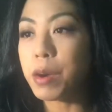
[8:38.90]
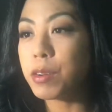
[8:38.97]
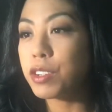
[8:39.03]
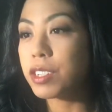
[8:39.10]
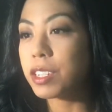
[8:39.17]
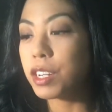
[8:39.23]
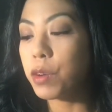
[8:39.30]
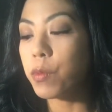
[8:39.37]
we're
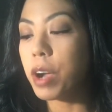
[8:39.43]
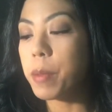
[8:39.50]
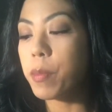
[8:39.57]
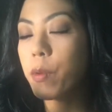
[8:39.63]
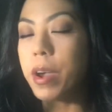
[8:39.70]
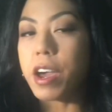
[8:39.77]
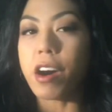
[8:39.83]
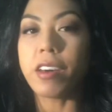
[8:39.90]
just gonna wipe
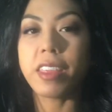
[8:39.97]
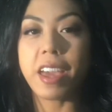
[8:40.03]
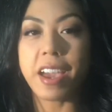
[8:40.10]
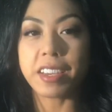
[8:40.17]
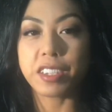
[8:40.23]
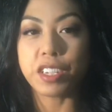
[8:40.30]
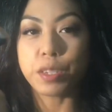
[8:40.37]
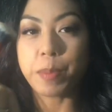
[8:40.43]
away all the
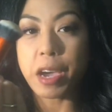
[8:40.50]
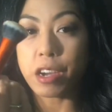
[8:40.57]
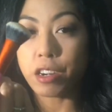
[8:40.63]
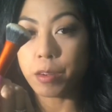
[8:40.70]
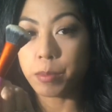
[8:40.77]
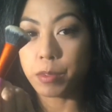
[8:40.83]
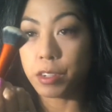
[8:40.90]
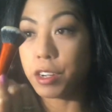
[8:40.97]
excess powder.
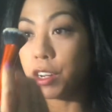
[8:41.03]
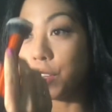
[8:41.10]
I'm gonna